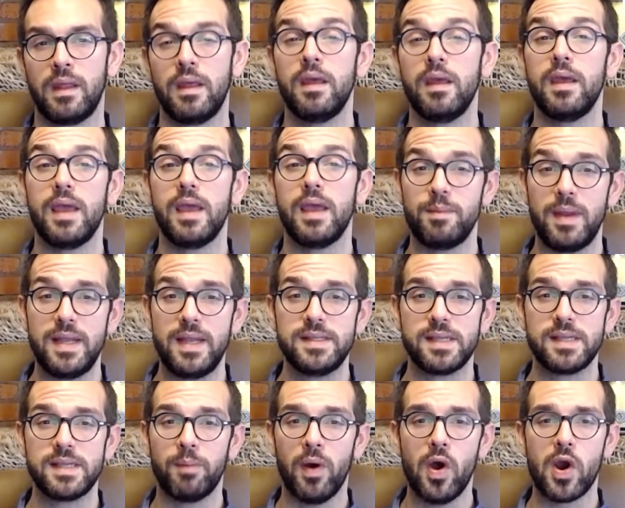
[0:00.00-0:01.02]
It means
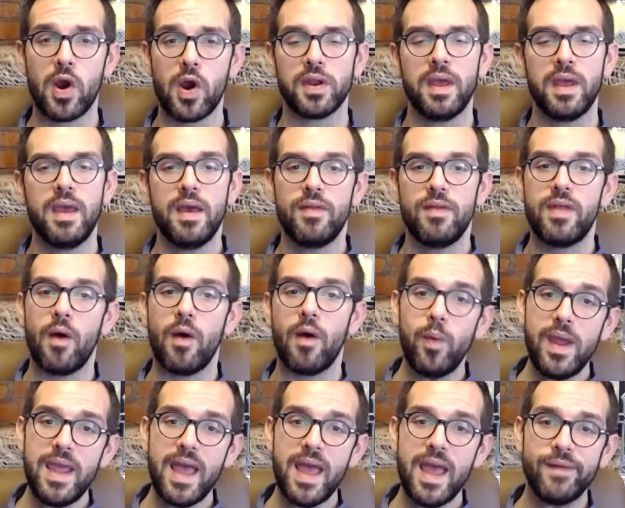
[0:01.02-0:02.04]
in part that
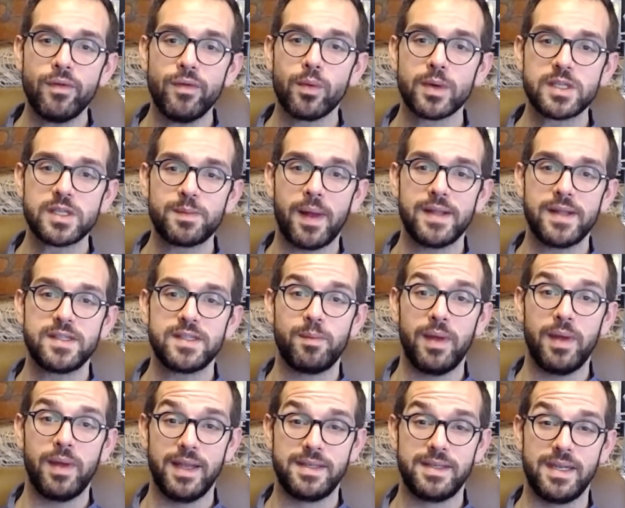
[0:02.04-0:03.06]
we have a
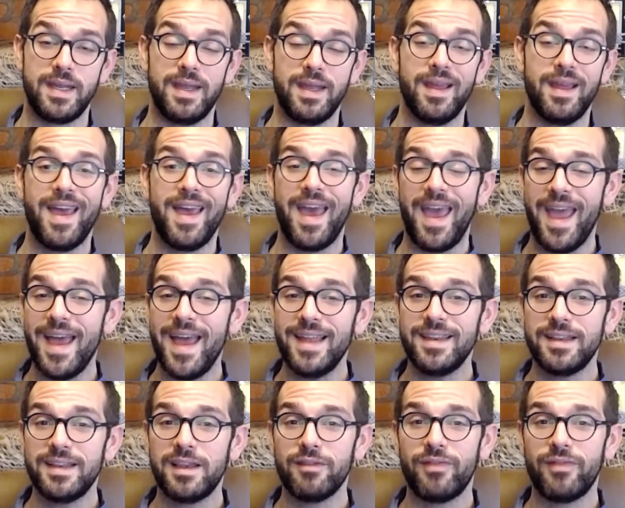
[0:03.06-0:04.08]
responsibility and
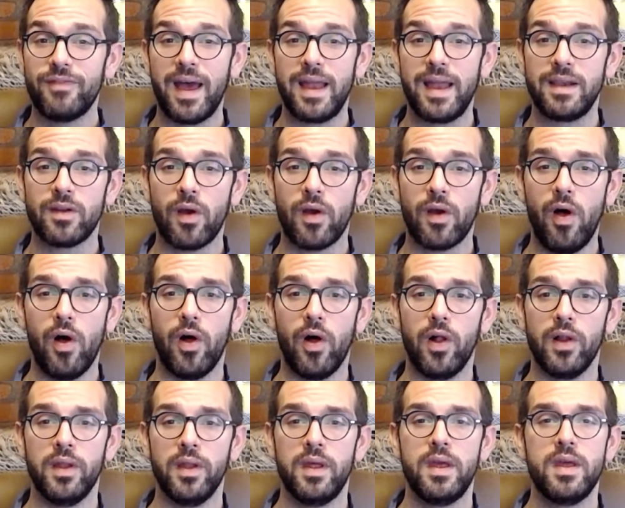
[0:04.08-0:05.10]
a divine
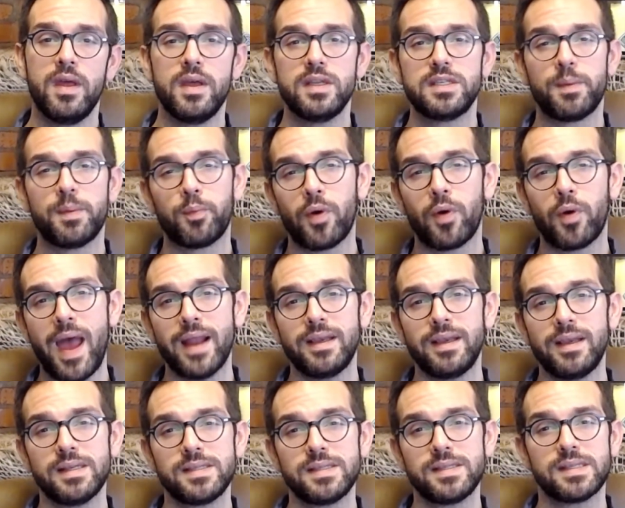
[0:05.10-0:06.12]
call to
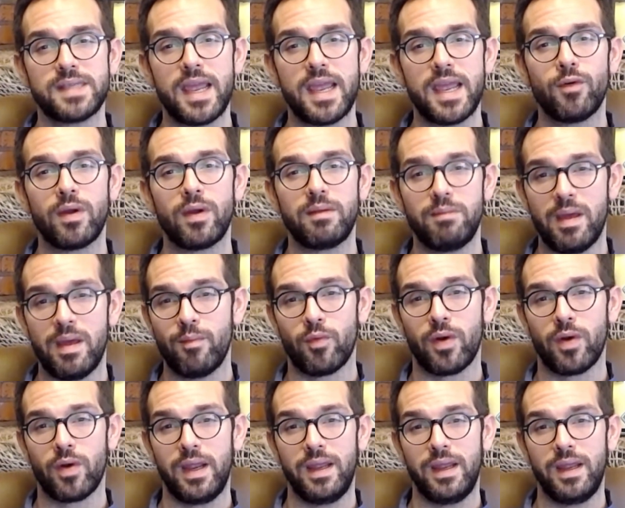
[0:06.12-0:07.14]
practice sacred
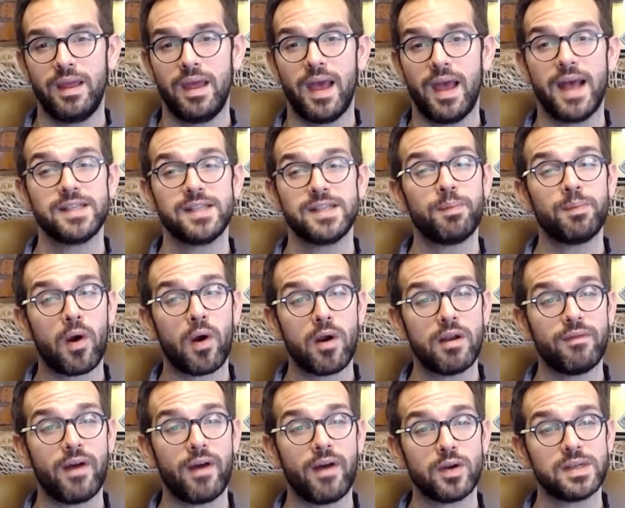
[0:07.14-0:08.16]
memory as a part
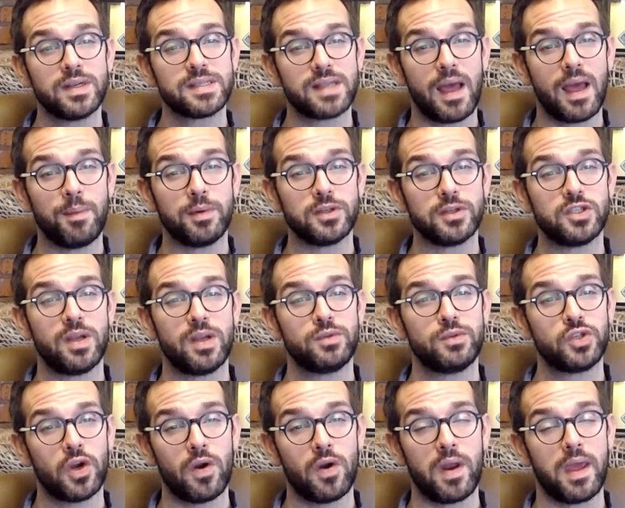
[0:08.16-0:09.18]
of our discipleship
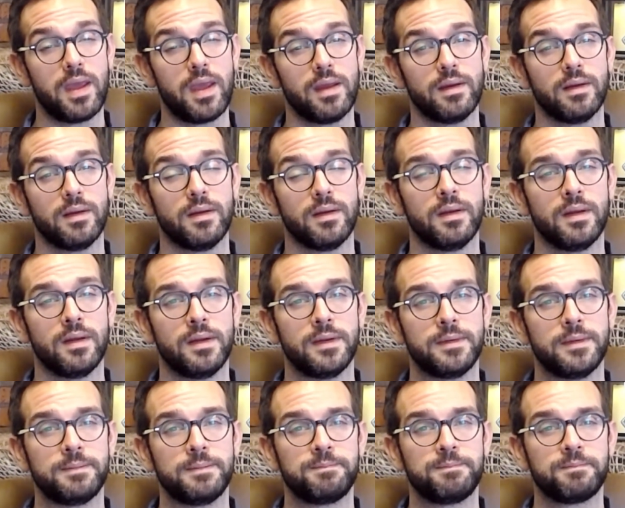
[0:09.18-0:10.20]
journey.
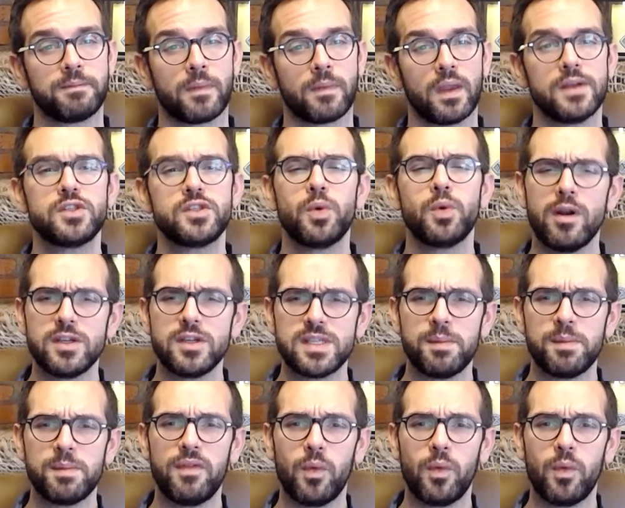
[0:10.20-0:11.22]
So what are
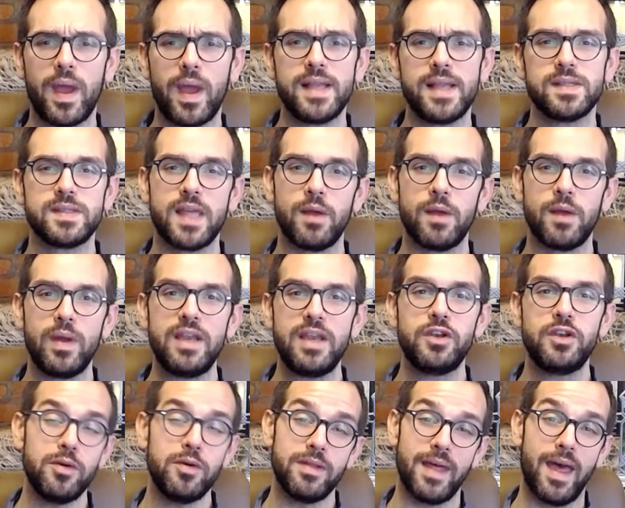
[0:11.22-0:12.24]
some of the ways that we
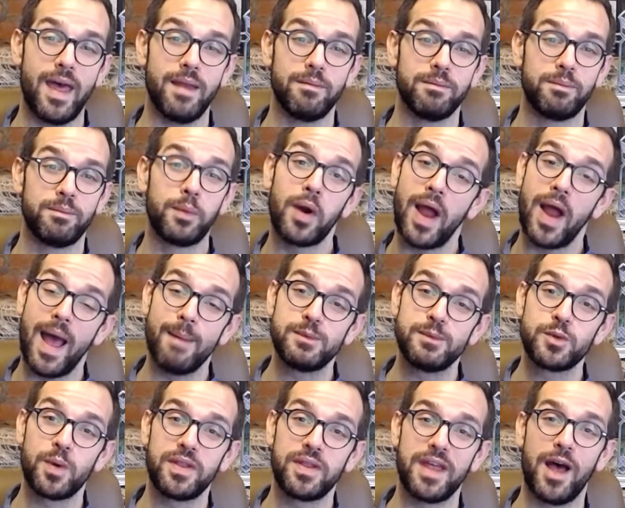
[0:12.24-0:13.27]
do that,
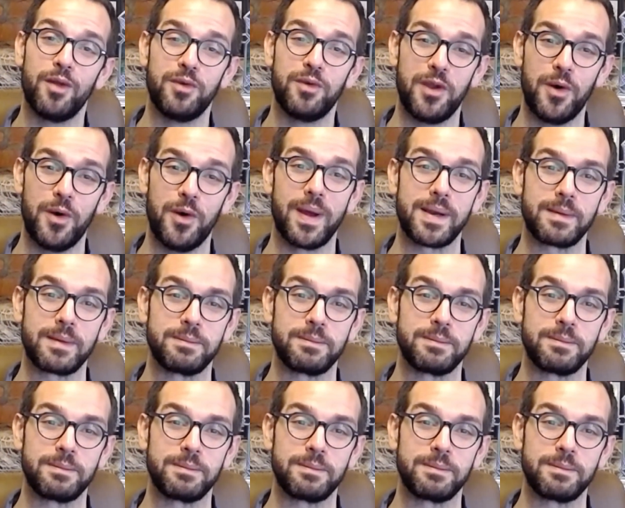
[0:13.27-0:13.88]
perhaps without knowing?